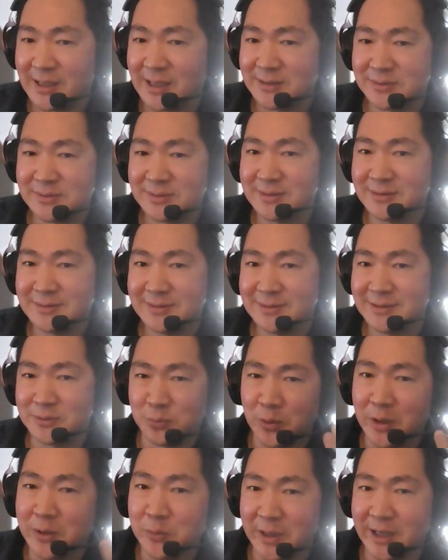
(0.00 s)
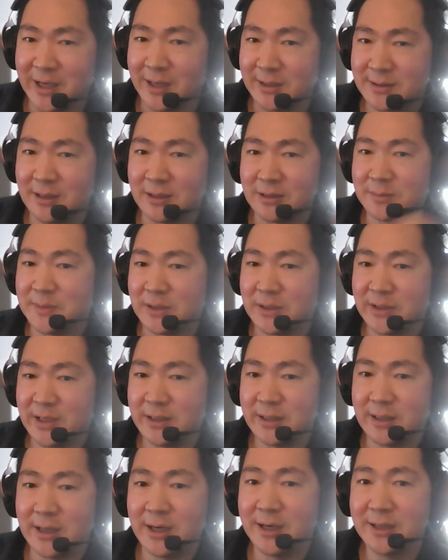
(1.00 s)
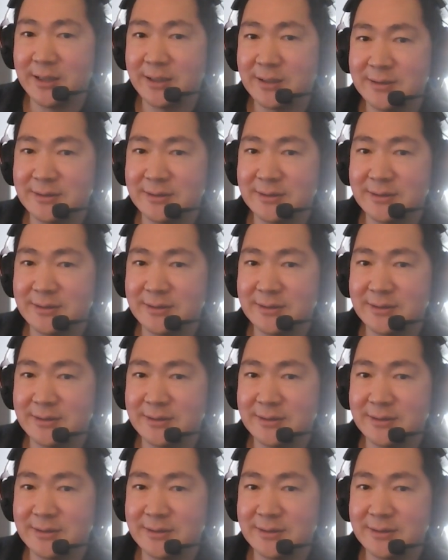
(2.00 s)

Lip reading: That's one way I talk about AI.